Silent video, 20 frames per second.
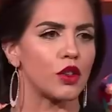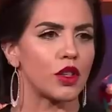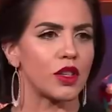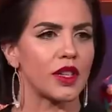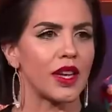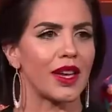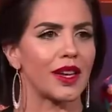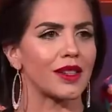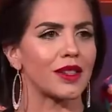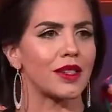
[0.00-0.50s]
You just
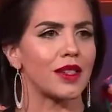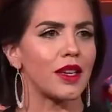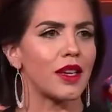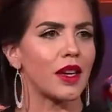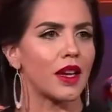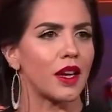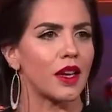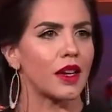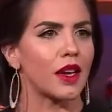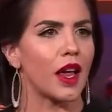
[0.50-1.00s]
can't see
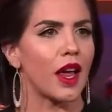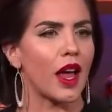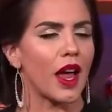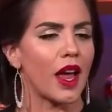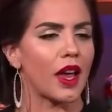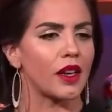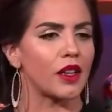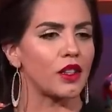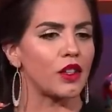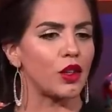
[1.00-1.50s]
it,
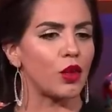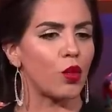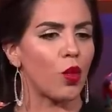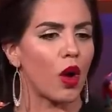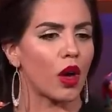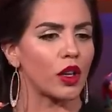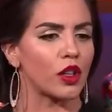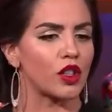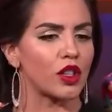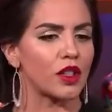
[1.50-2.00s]
and you
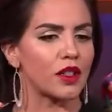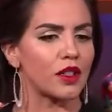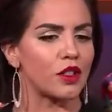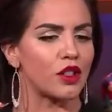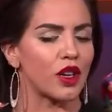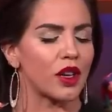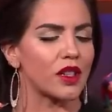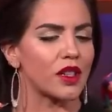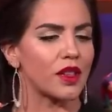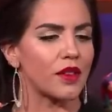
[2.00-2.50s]
want to just
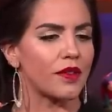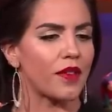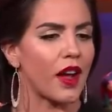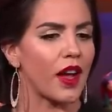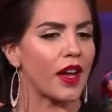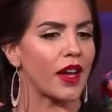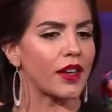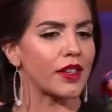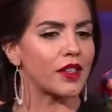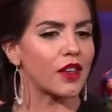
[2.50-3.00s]

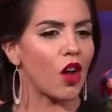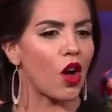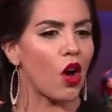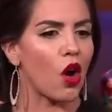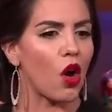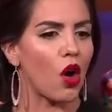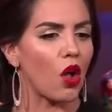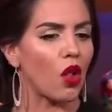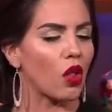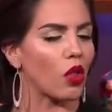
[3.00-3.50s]
justify it
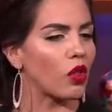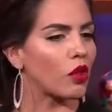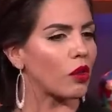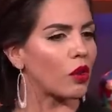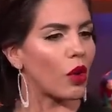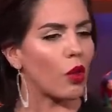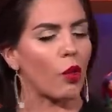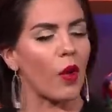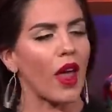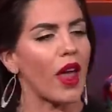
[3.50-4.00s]
all
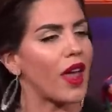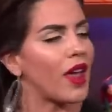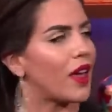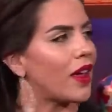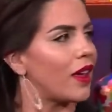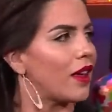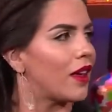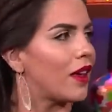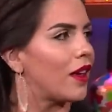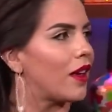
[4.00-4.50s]

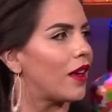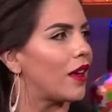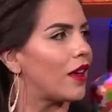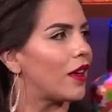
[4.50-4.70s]
away.